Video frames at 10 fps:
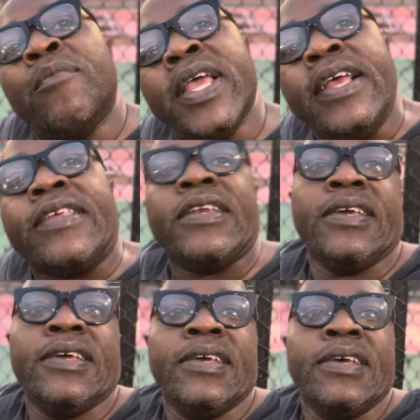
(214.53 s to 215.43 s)
easily.
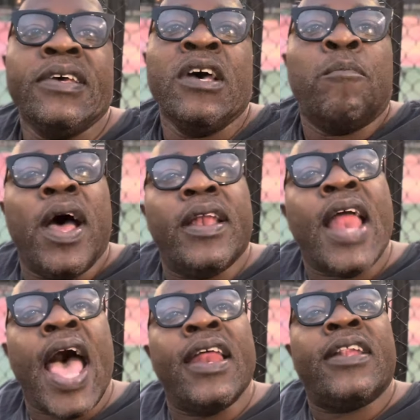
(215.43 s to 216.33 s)
But
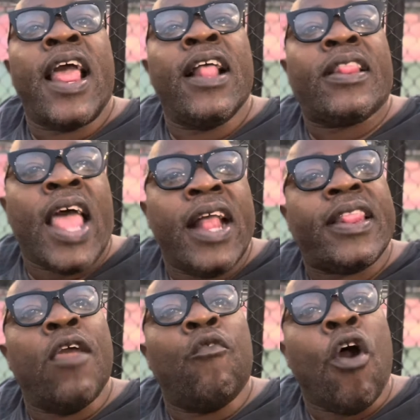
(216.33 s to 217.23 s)
now that they think
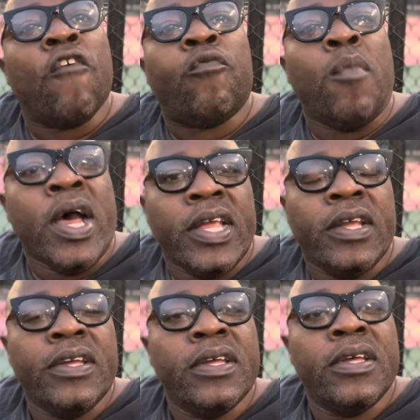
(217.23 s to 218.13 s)
they worth money
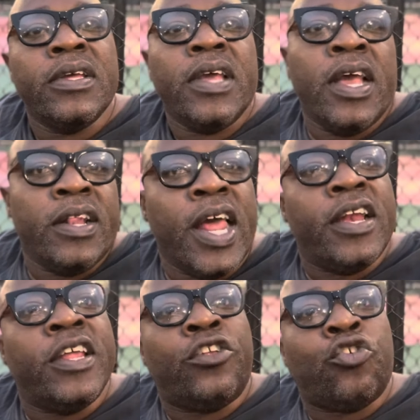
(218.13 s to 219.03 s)
and that
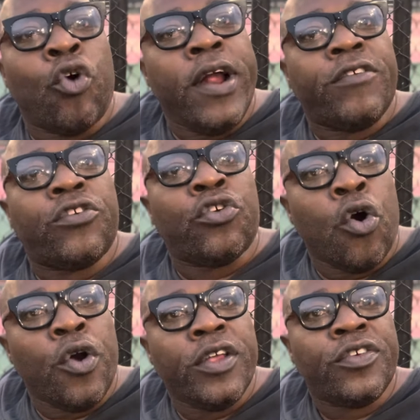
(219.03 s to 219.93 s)
Detroit
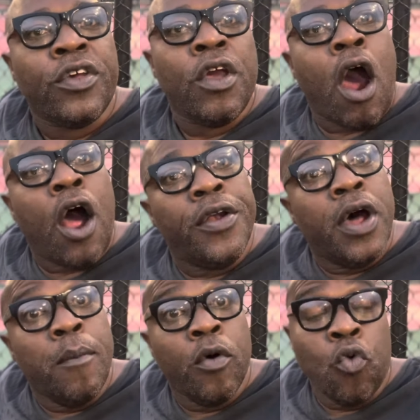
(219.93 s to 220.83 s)
stories are
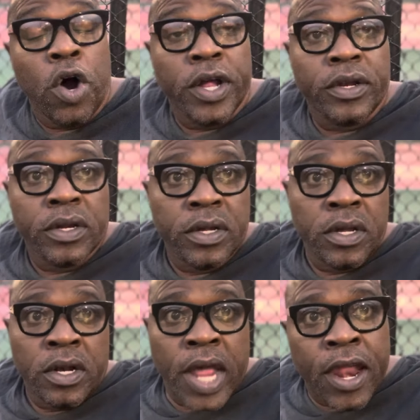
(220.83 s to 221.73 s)
number one,
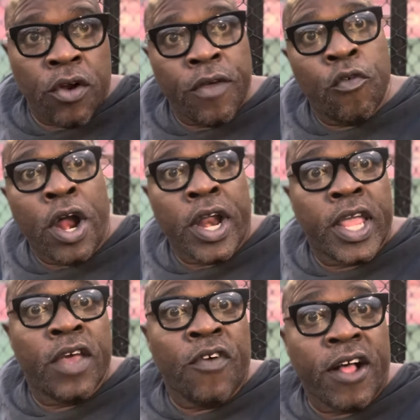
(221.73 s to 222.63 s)
they don't even want to
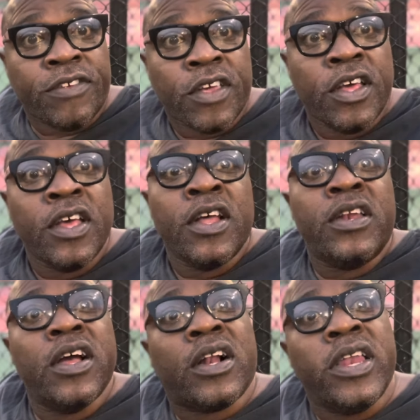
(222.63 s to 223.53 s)
give us
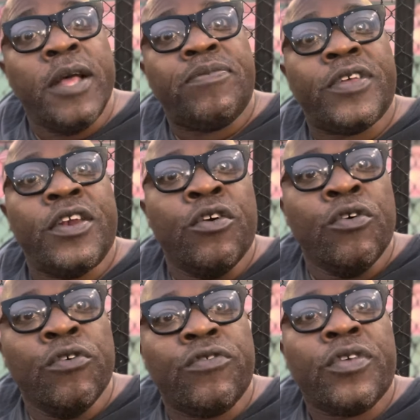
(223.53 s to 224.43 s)
the clips and
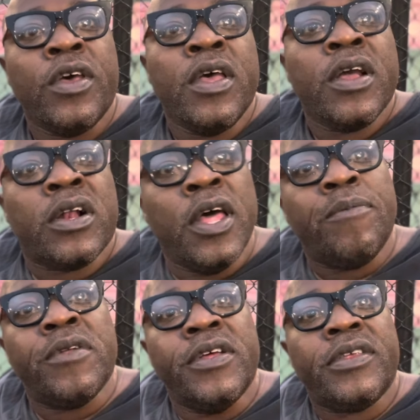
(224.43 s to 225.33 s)
news
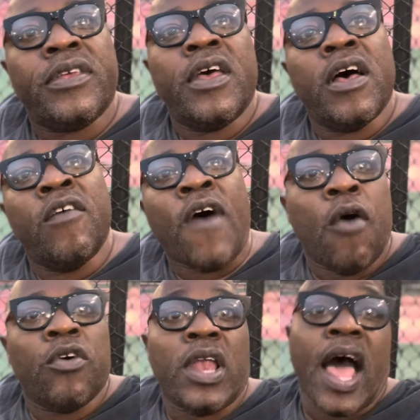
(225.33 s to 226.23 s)
clippings of
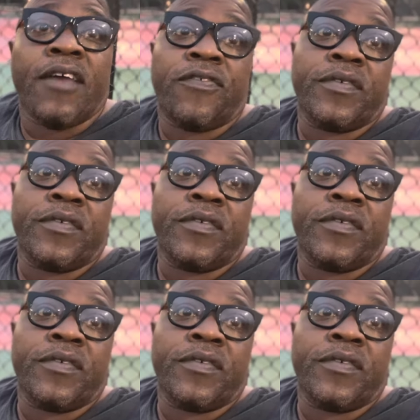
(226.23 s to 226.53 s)
our life